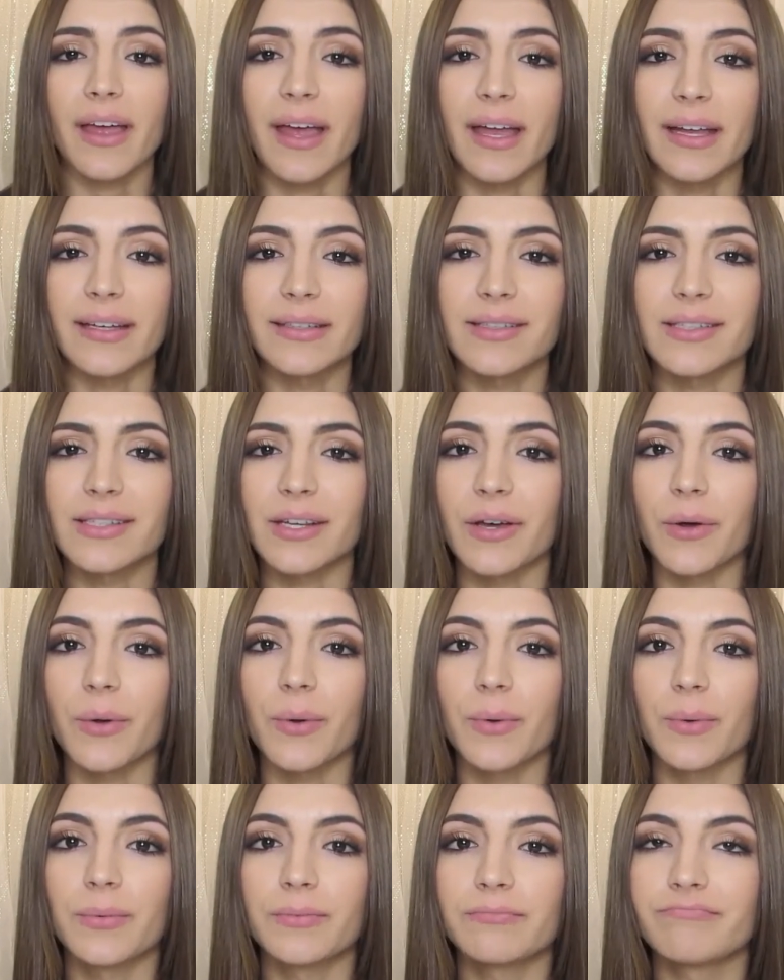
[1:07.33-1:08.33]
And
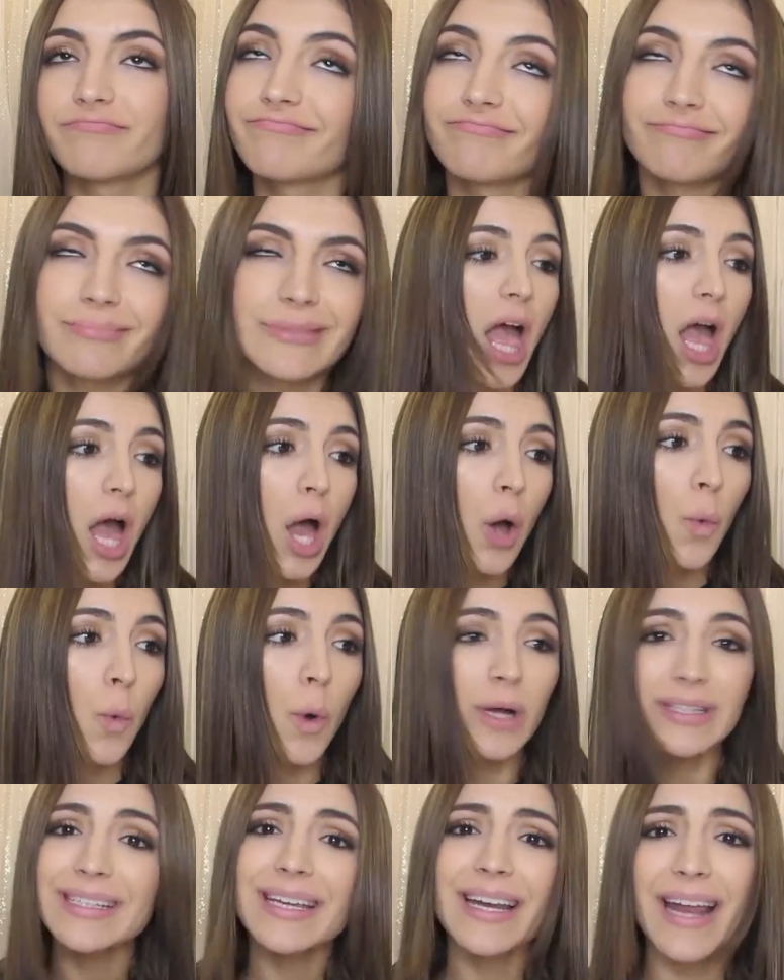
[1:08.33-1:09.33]
so
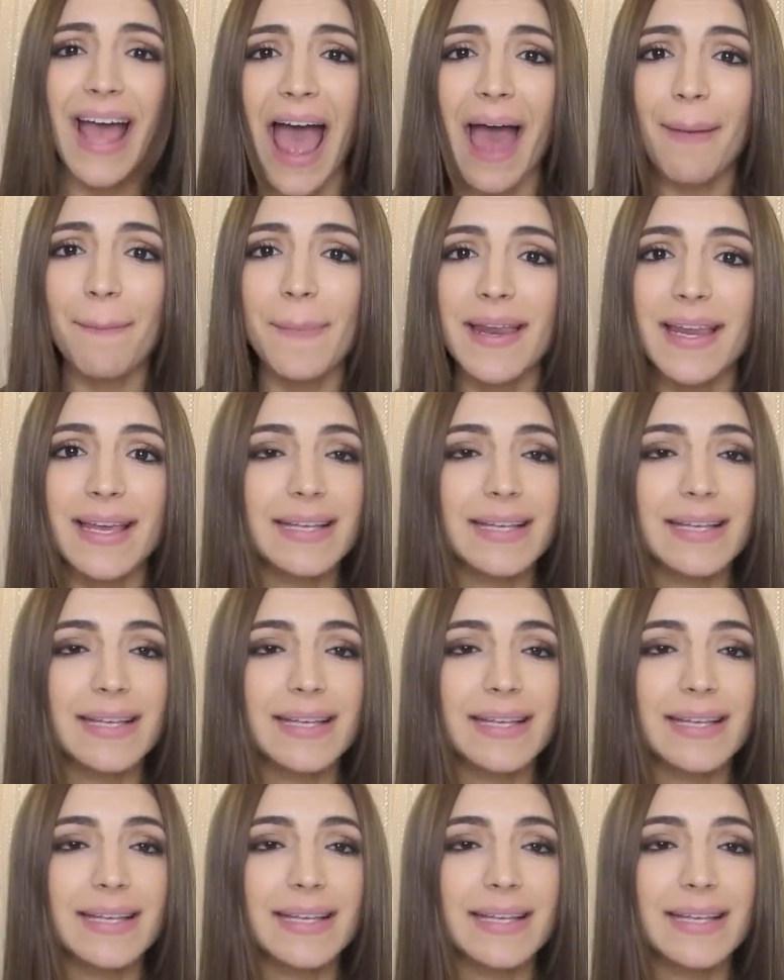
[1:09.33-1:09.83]
what's gonna happen